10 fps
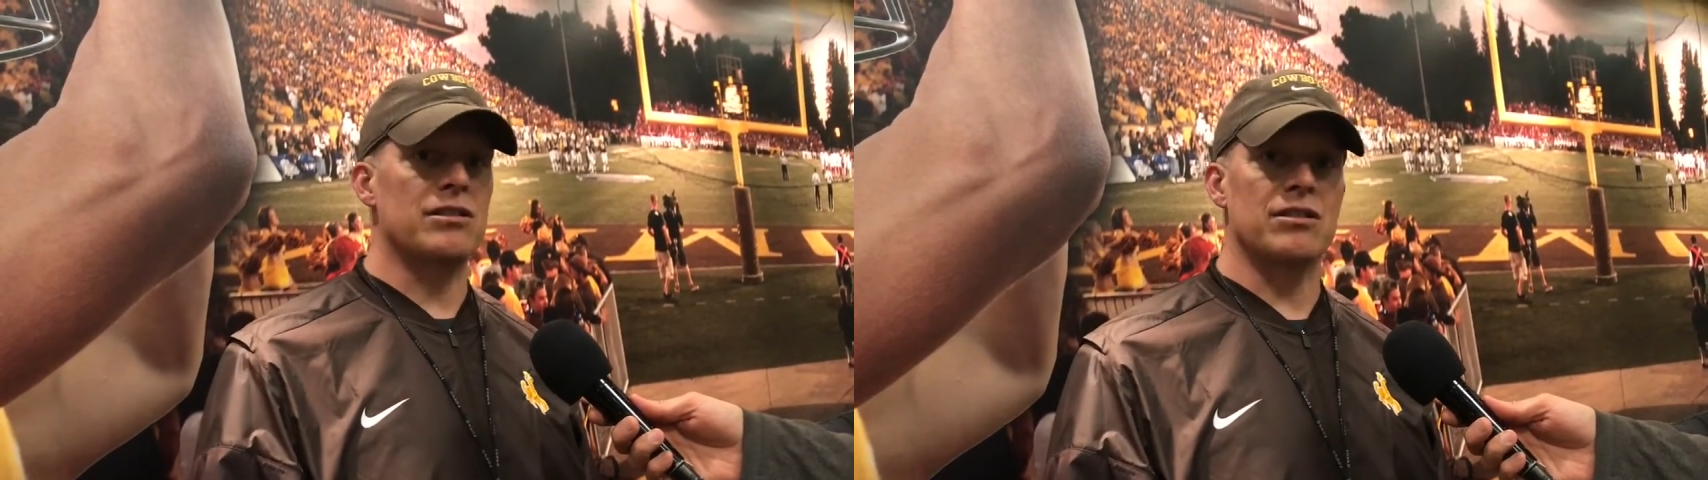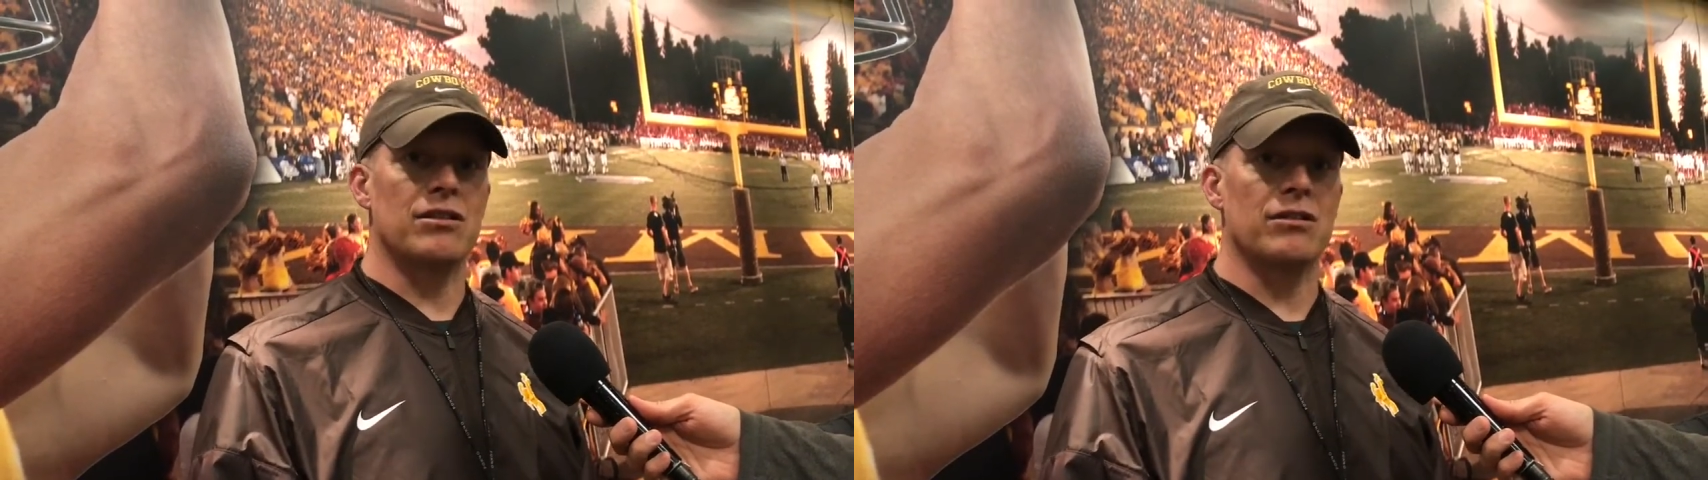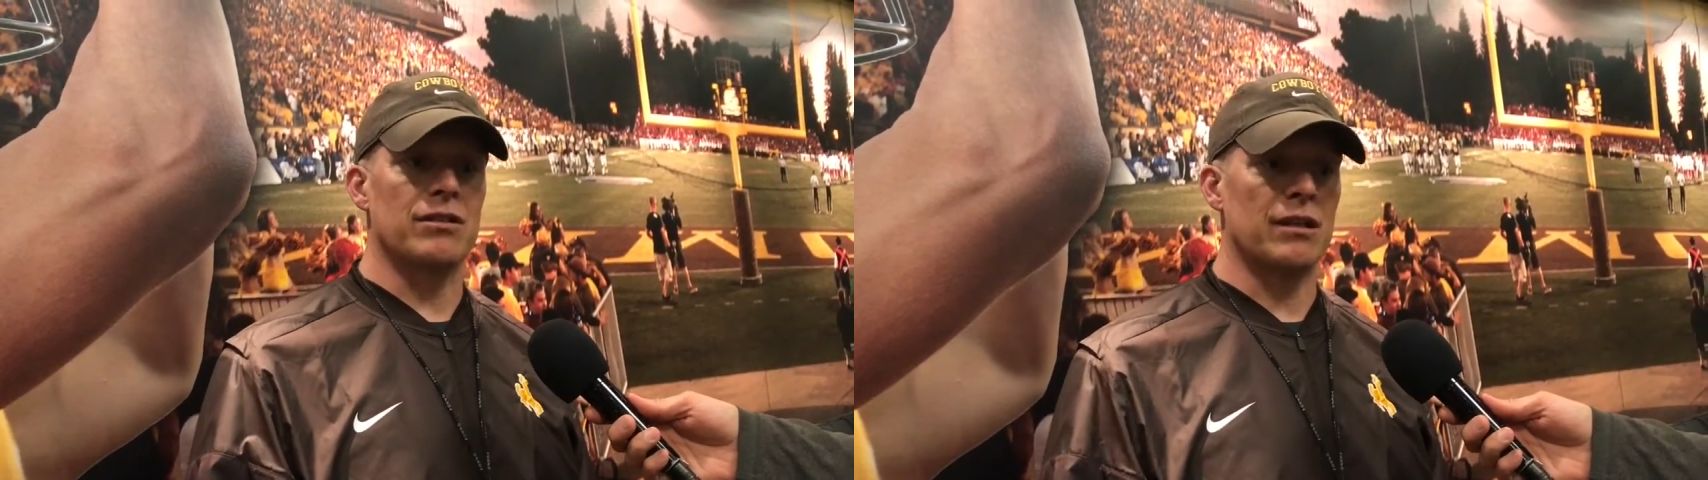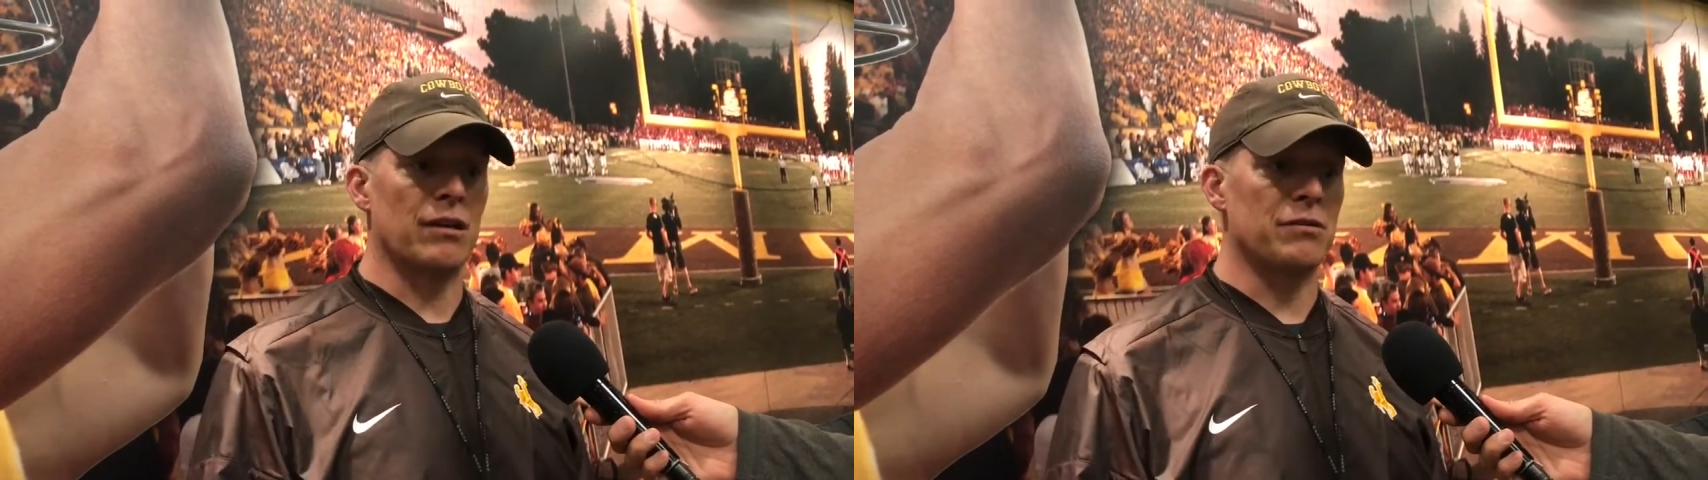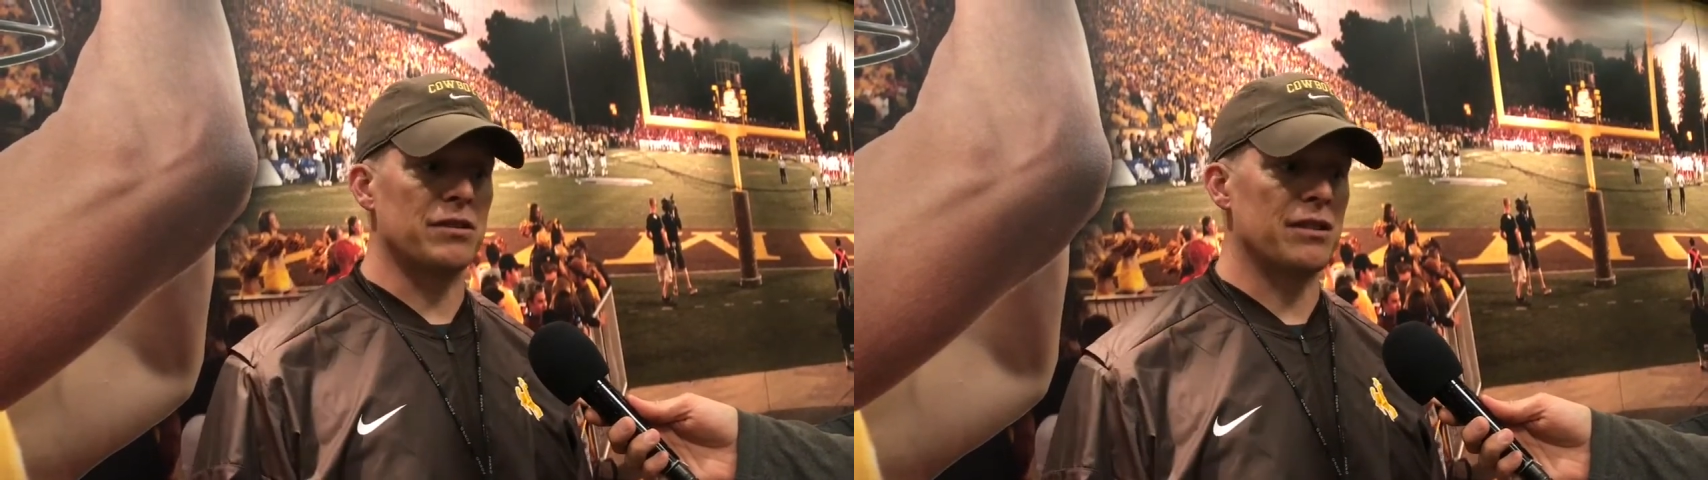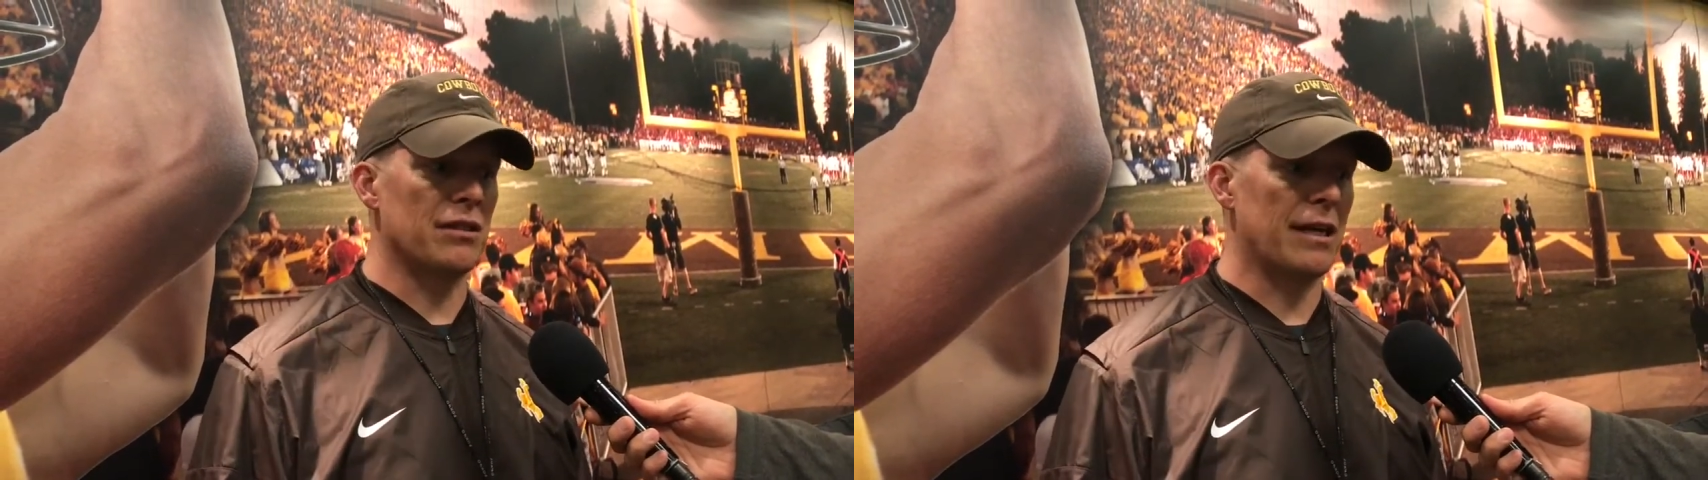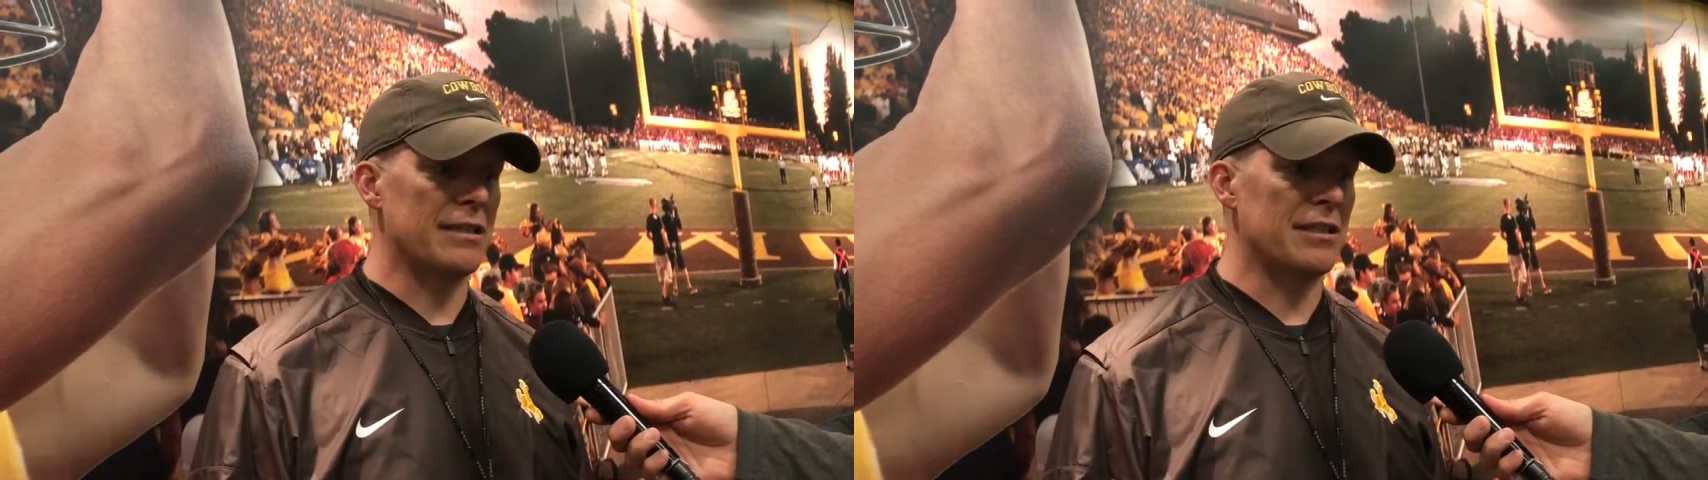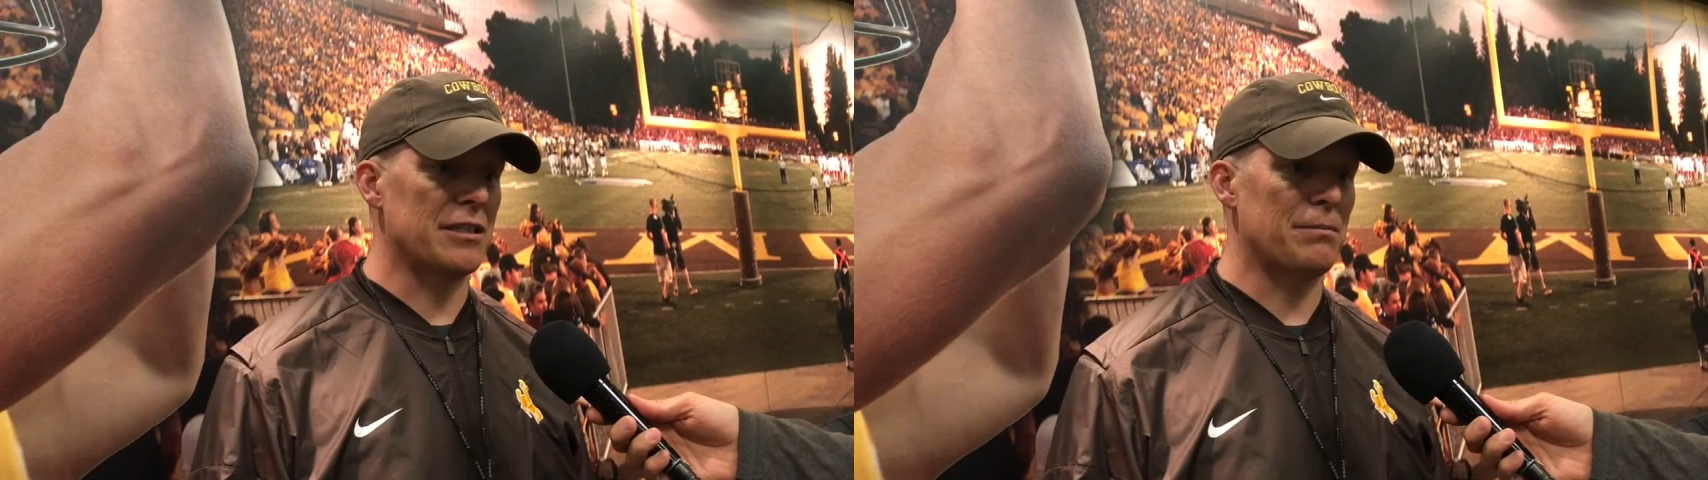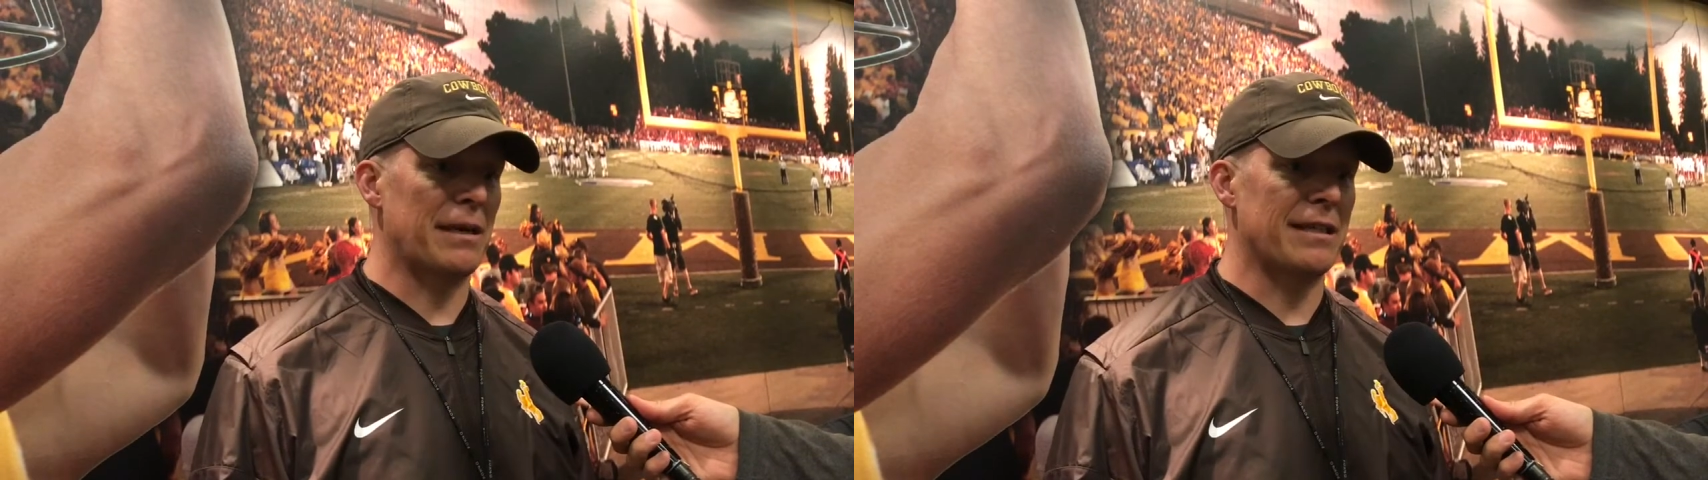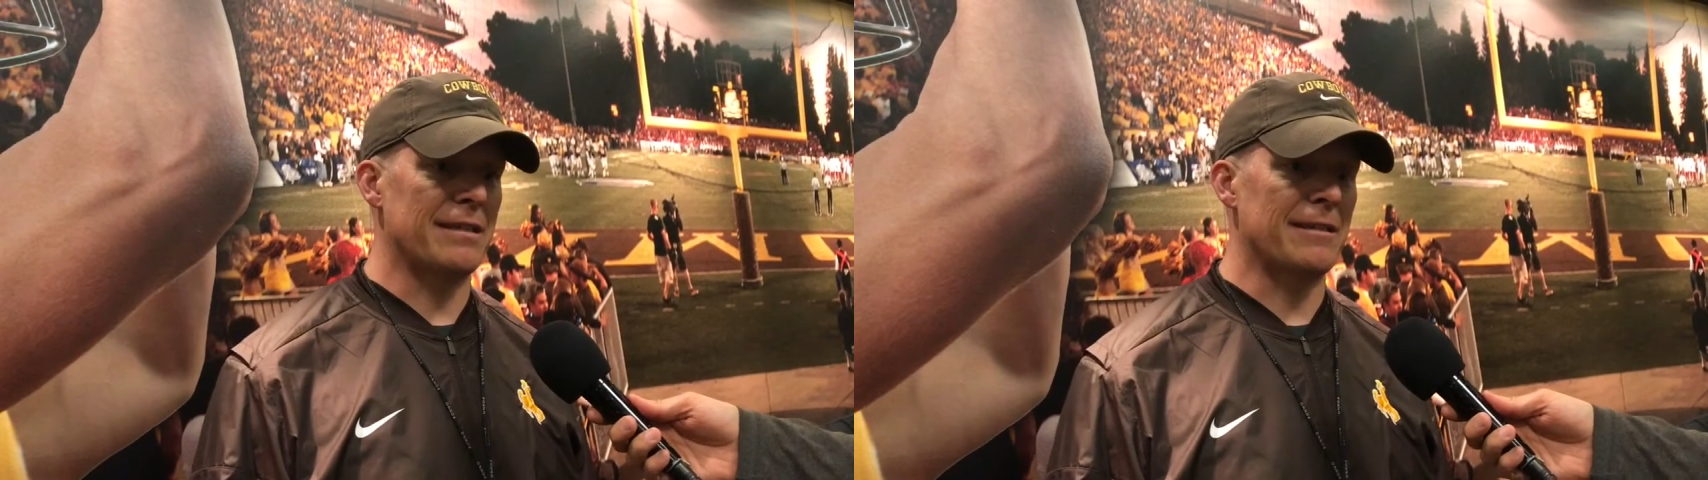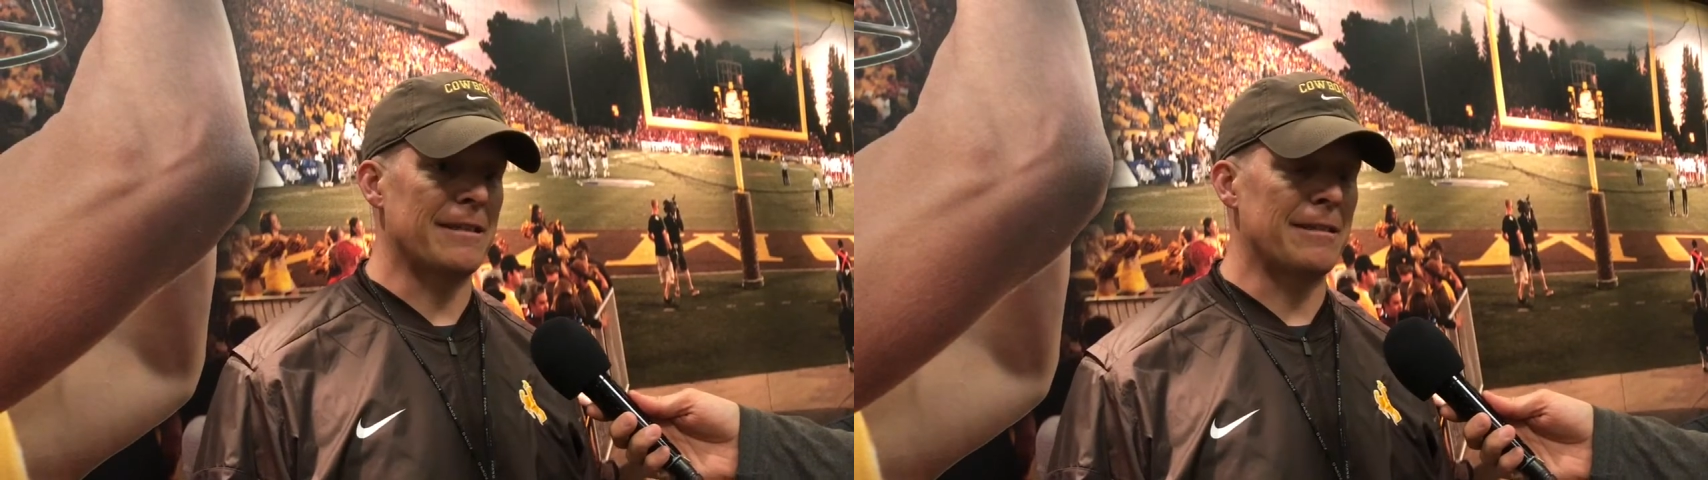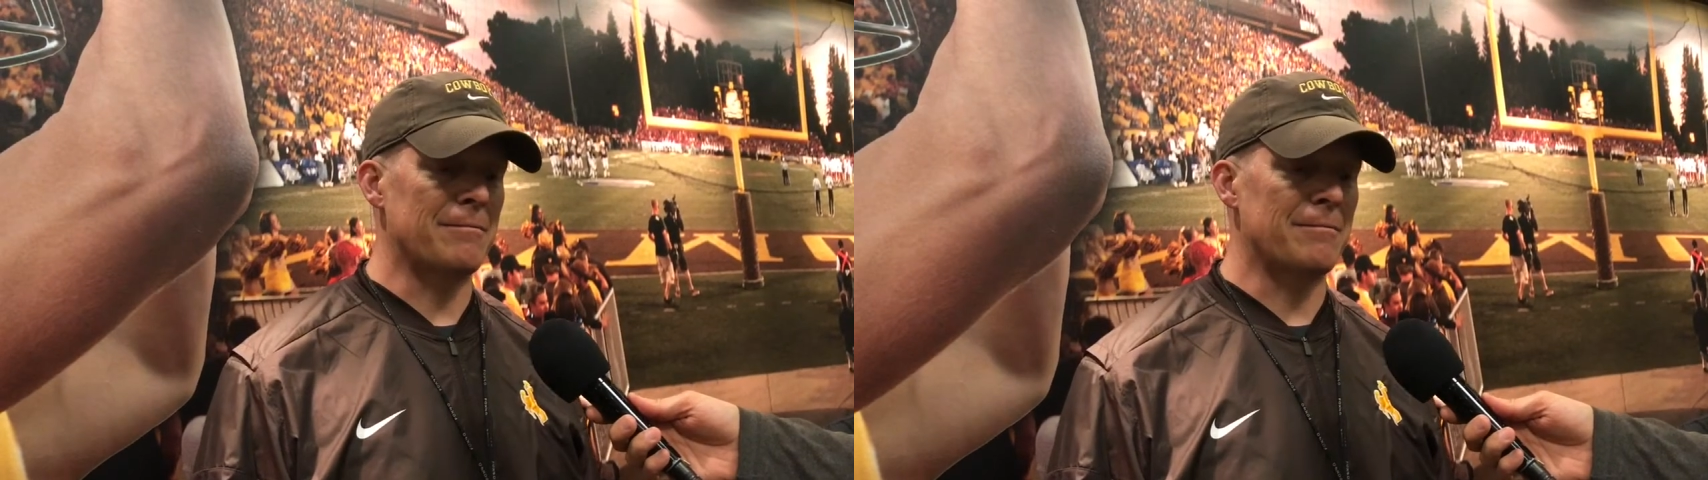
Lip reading: still anticipating,